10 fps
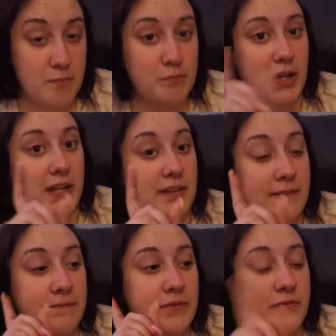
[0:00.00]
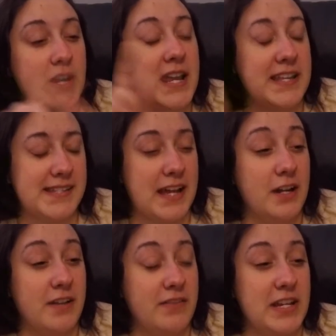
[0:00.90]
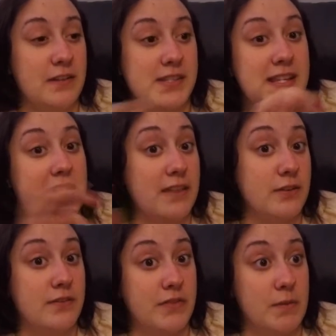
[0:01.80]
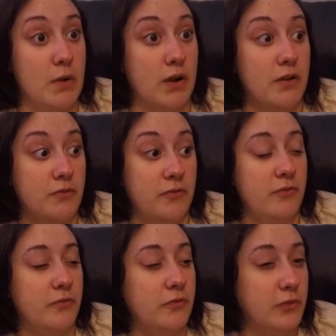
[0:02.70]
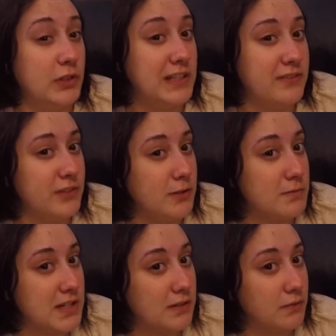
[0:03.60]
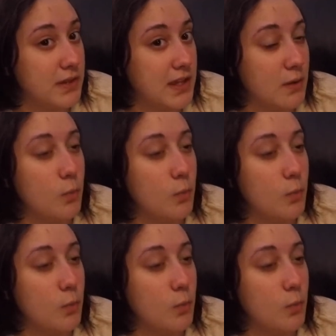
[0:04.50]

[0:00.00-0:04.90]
But Friday and Saturday videos, neither of them are fully filmed, I don't think.